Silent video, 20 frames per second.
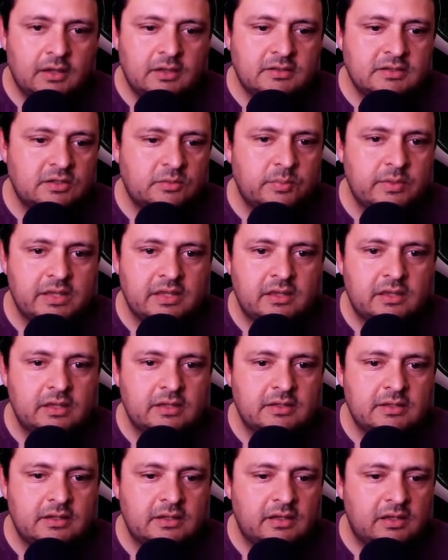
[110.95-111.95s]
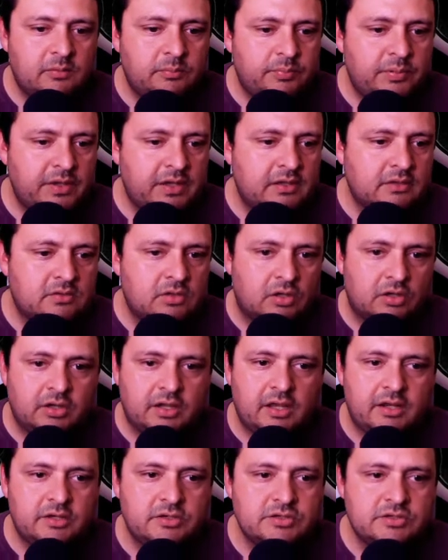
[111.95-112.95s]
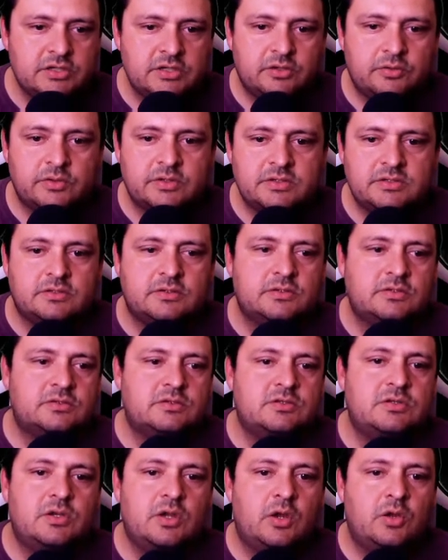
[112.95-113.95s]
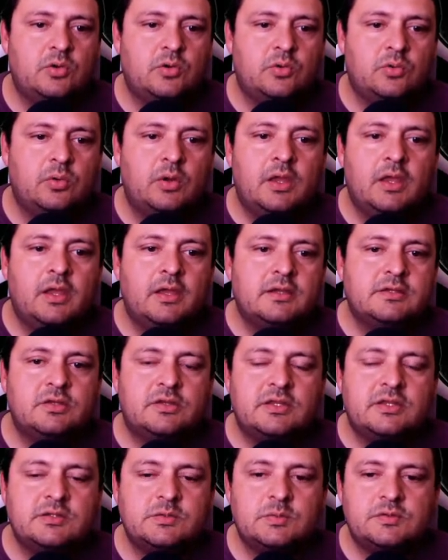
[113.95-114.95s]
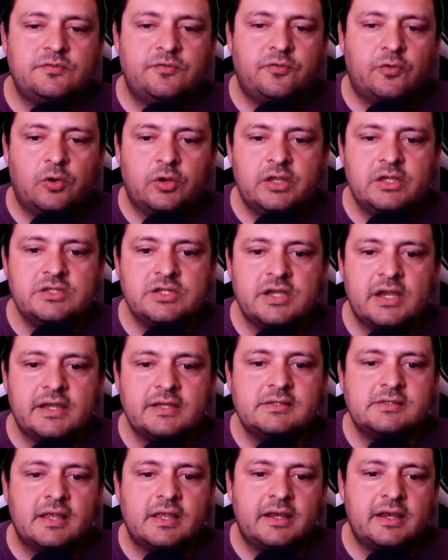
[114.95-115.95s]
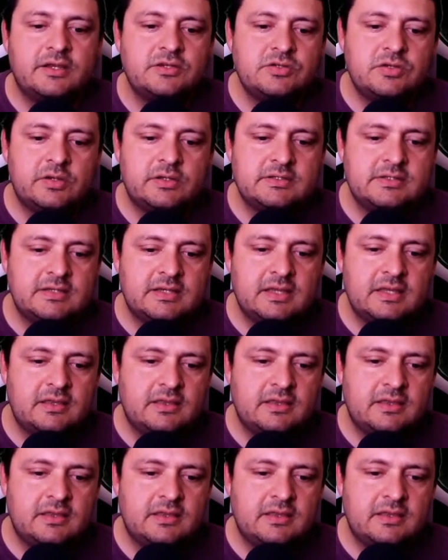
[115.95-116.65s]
Did we get any big dark energy crystals? No. So this was forty chests, and as you can see,